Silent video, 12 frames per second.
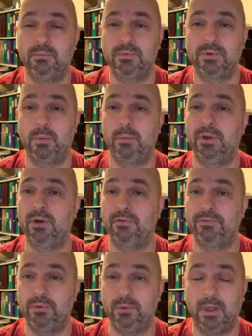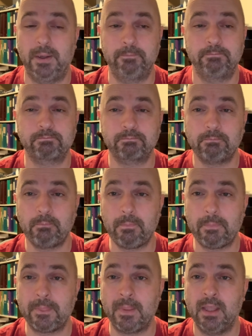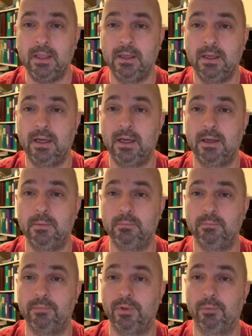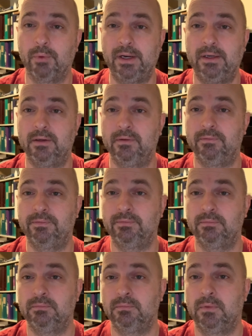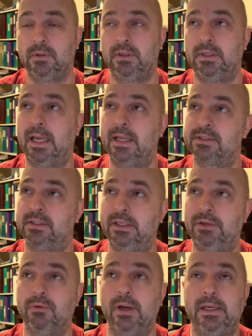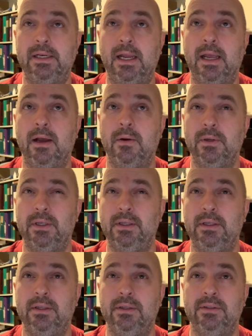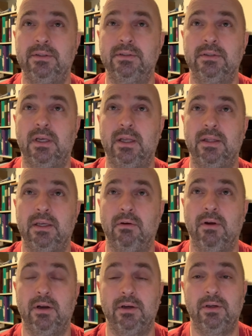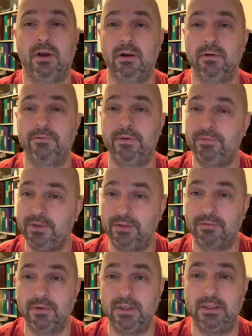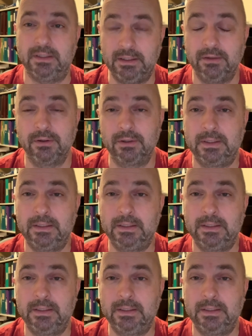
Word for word: So when we go to fuel up, um, the rate of gasoline rate now is I think around a dollar fifty-three a liter,